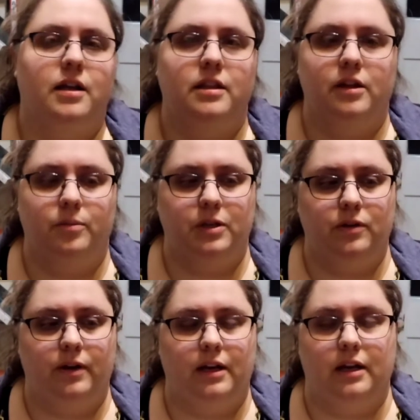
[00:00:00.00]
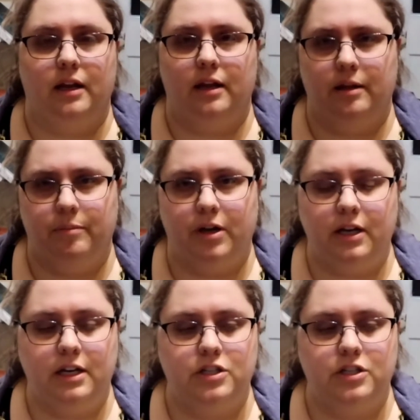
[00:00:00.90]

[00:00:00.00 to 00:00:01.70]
they'll be doing American